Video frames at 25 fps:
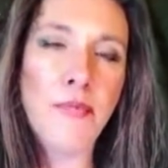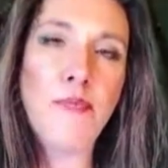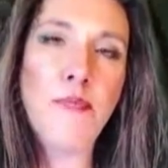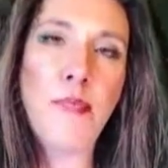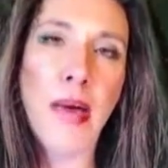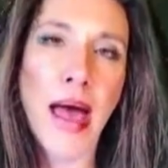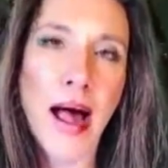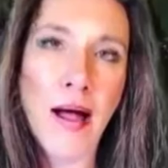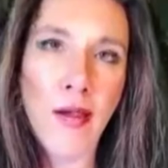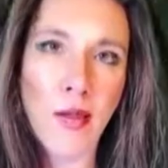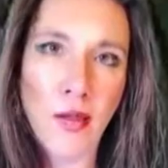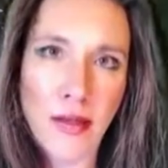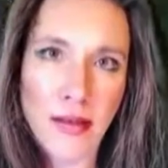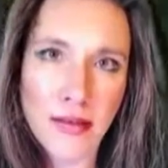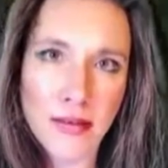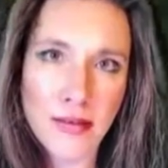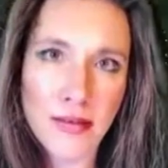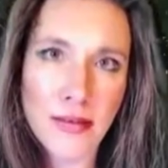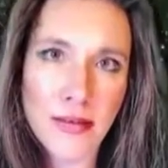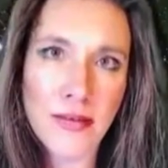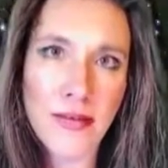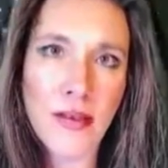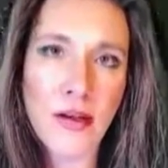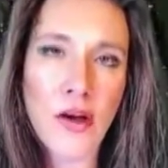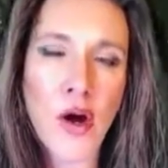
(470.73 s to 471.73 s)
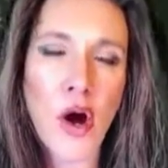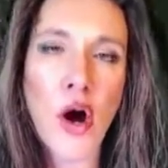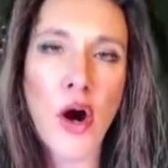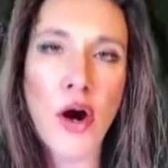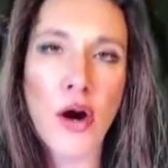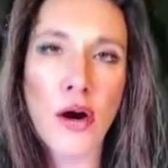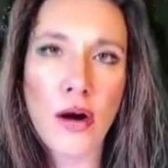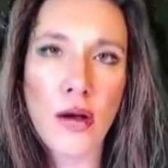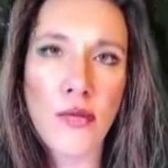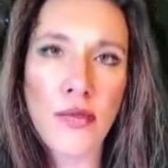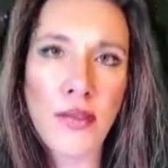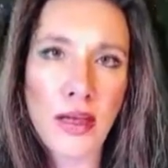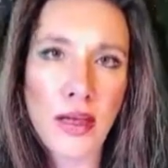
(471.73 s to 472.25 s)
balance
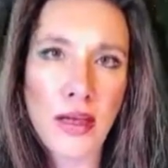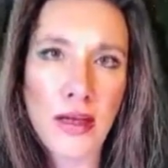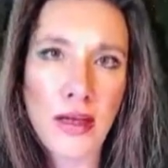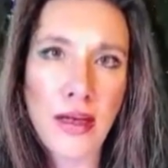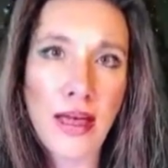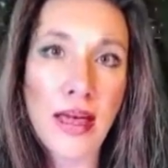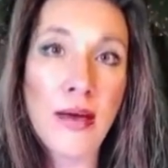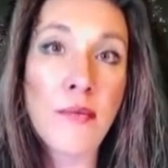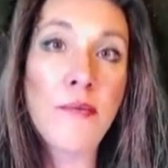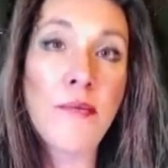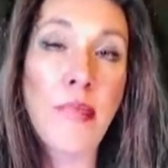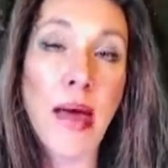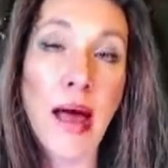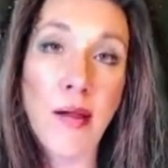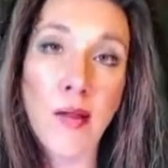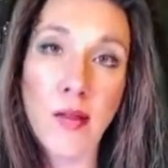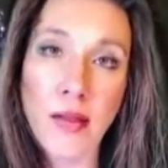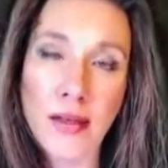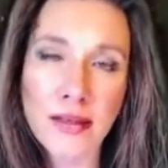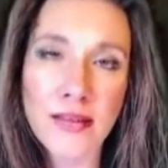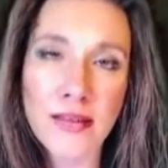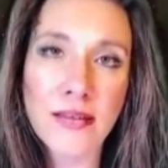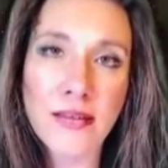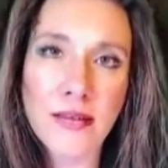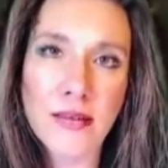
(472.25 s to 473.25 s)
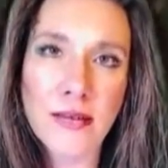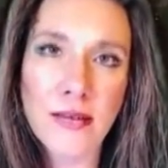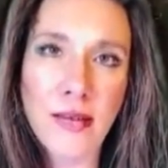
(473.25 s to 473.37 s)
the imbalance